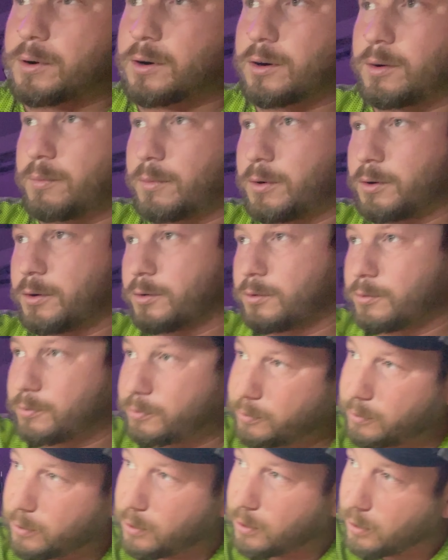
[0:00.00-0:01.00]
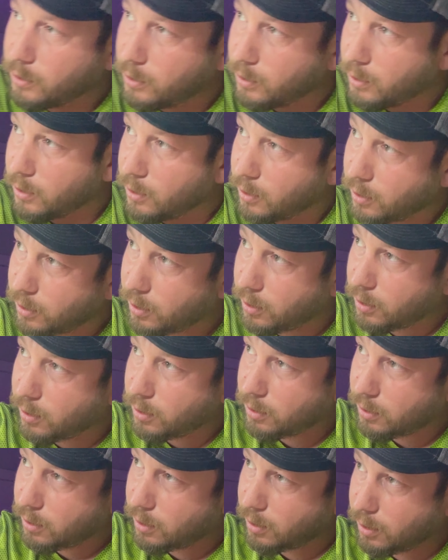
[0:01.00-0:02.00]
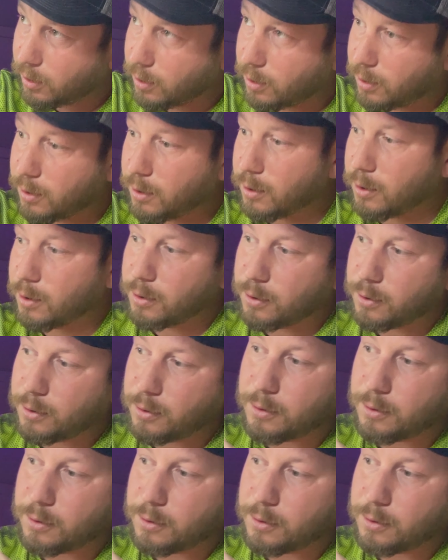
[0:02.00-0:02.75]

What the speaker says: we're gonna move our